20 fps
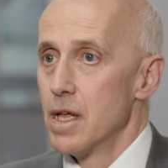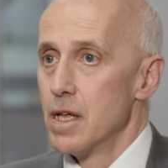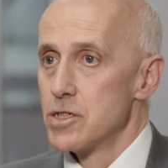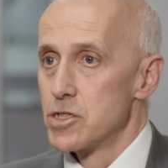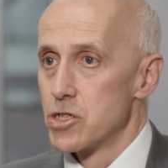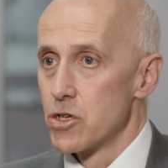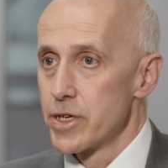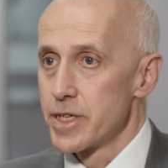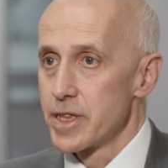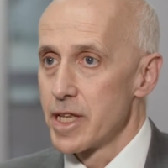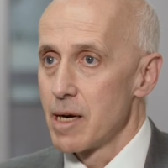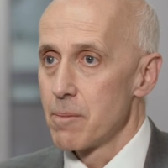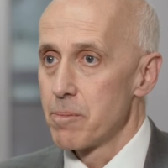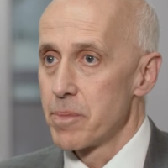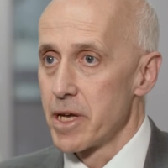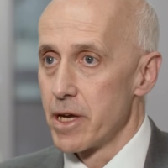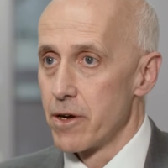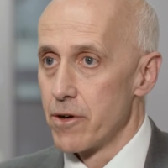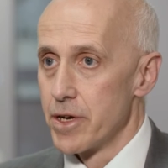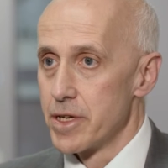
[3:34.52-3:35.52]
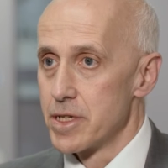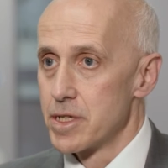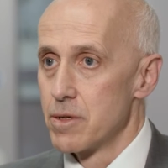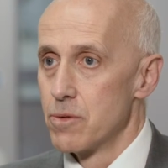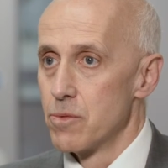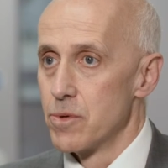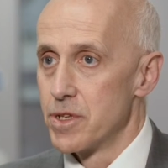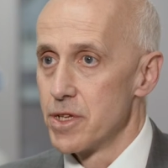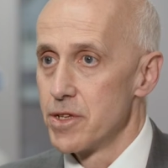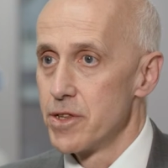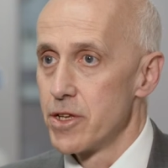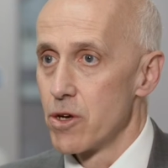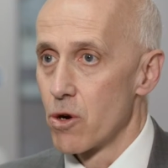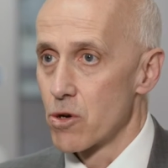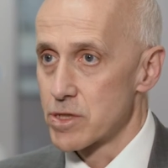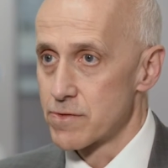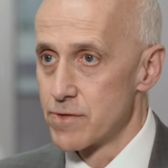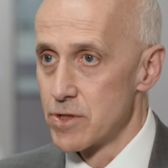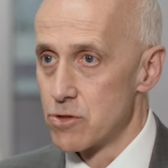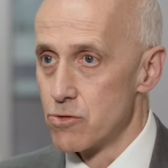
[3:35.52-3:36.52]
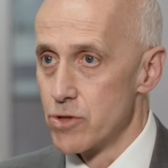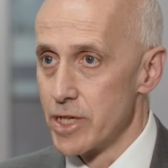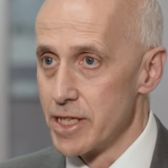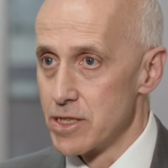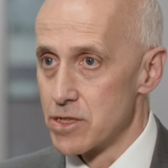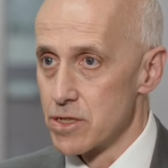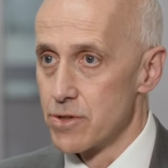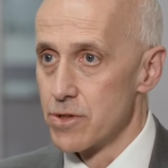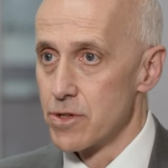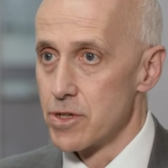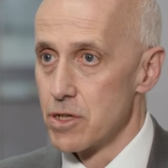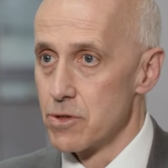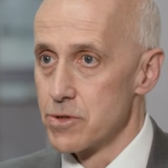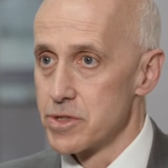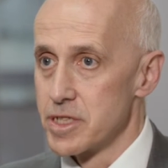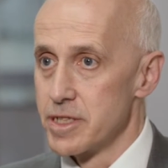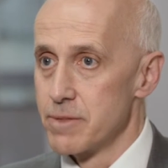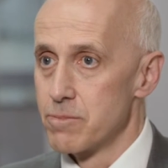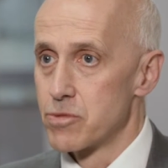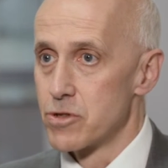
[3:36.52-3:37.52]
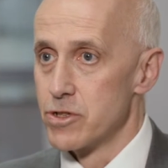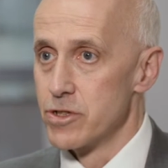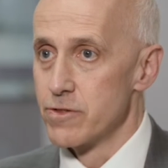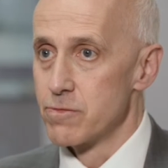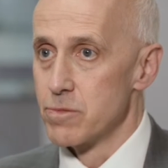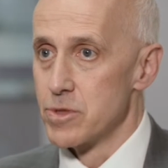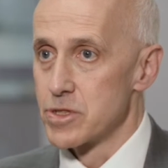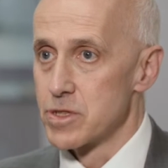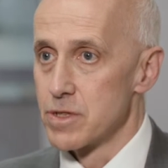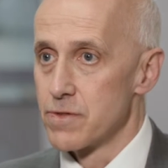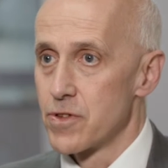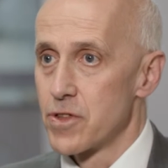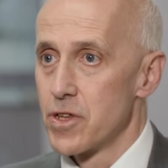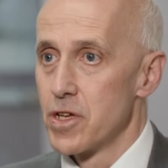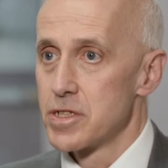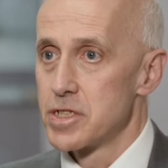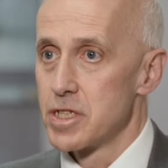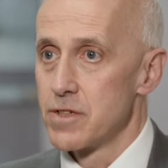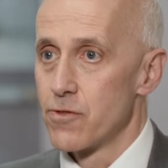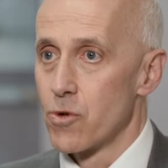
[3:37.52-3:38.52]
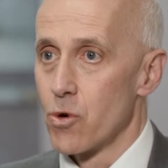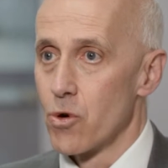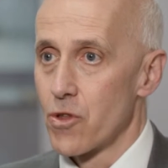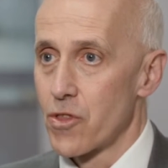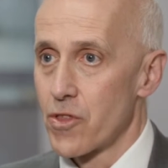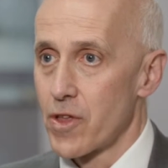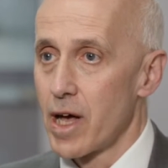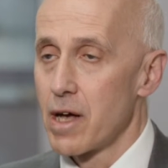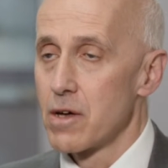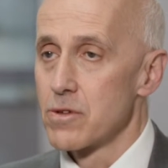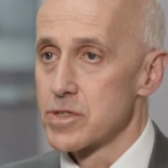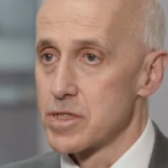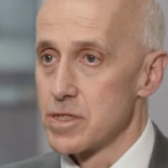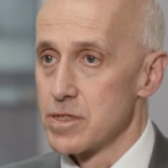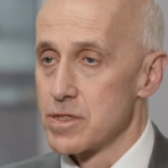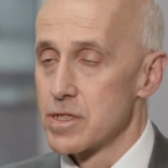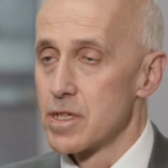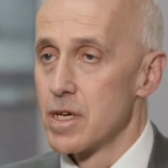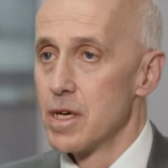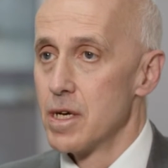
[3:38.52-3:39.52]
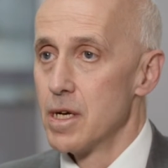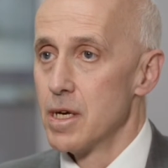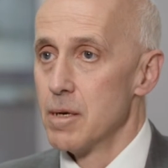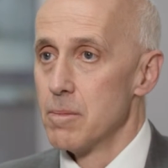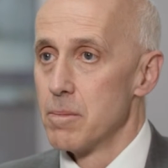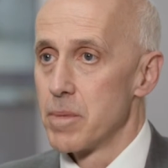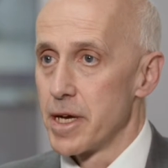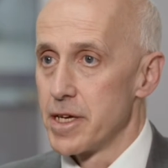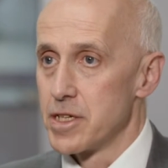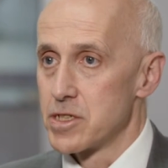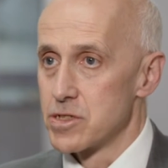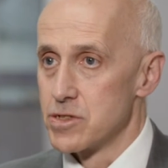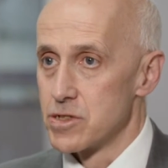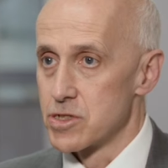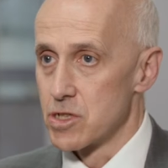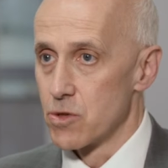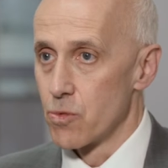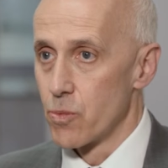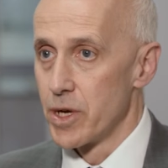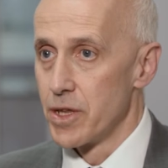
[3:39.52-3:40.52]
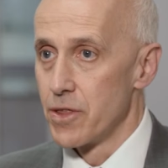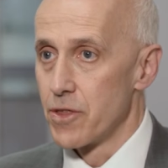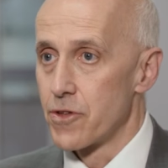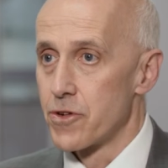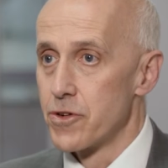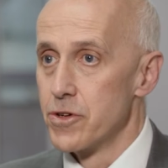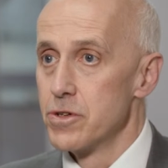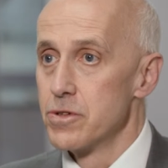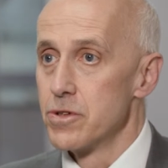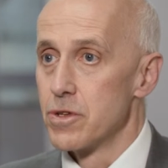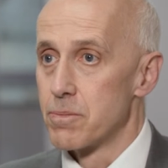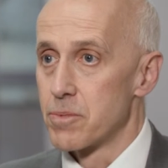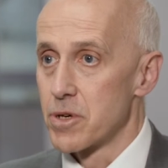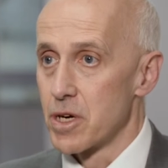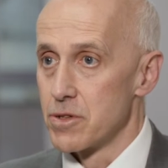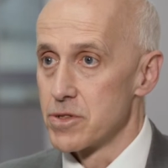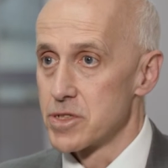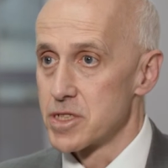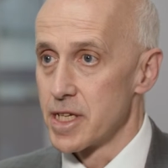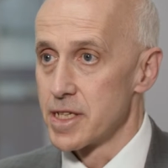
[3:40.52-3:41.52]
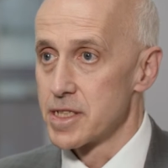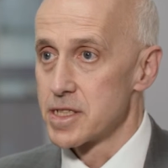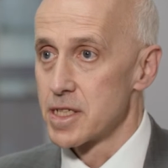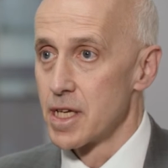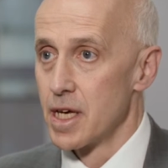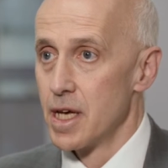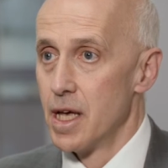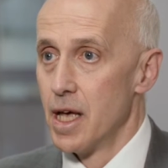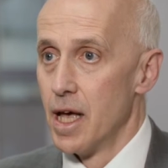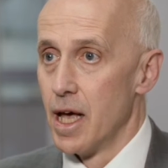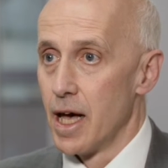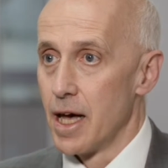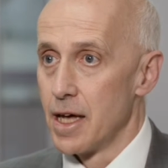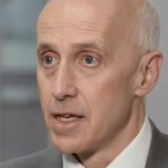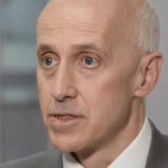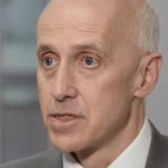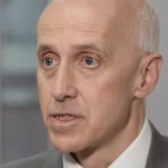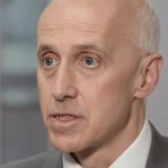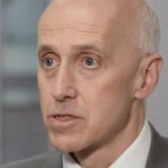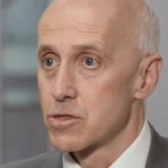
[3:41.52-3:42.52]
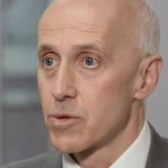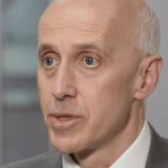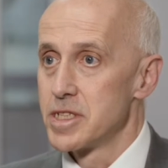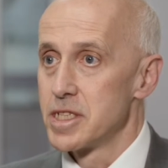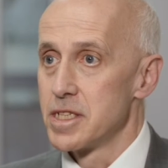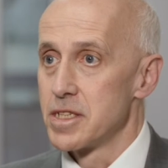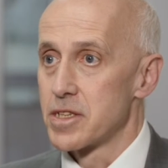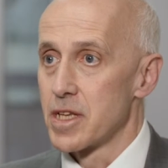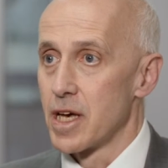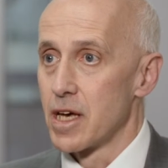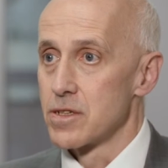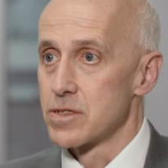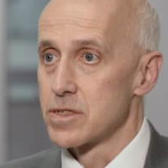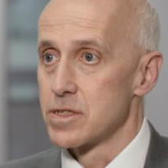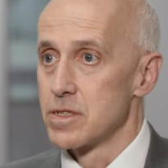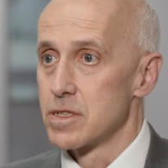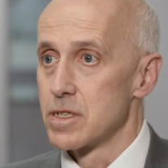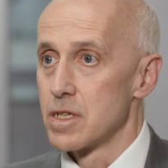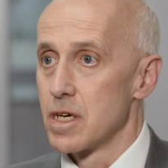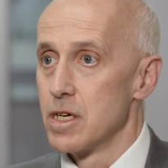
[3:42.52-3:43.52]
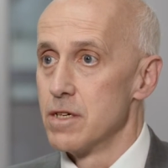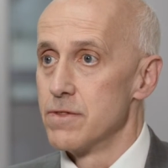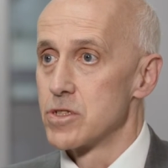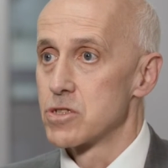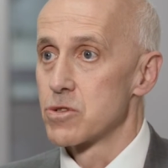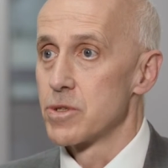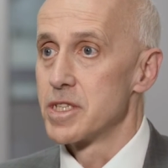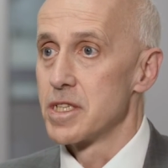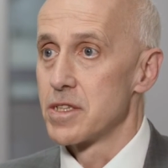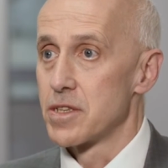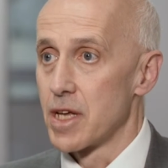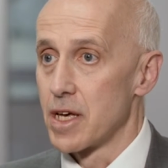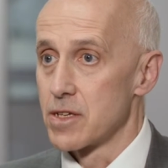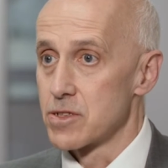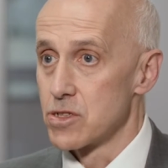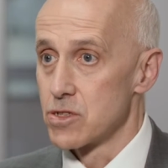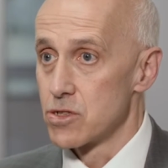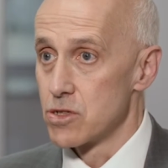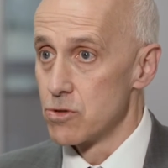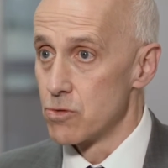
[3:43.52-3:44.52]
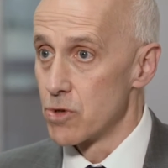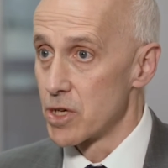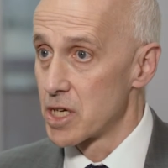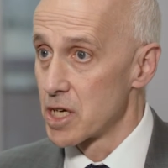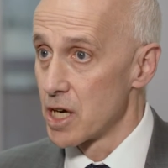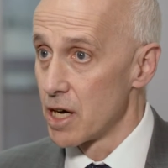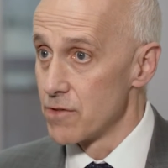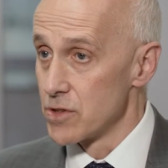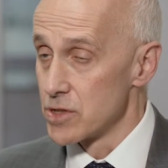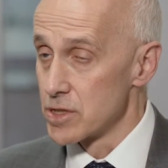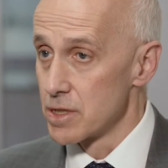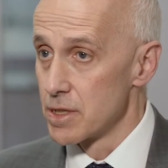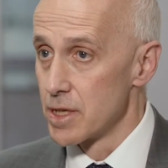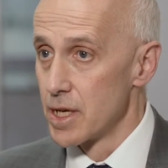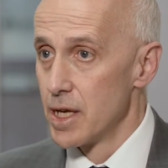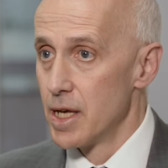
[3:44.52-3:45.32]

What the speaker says: During that period, within the Oxford region, there was an improvement of 34,000 patients that went through the process, and over 20,000 who recovered.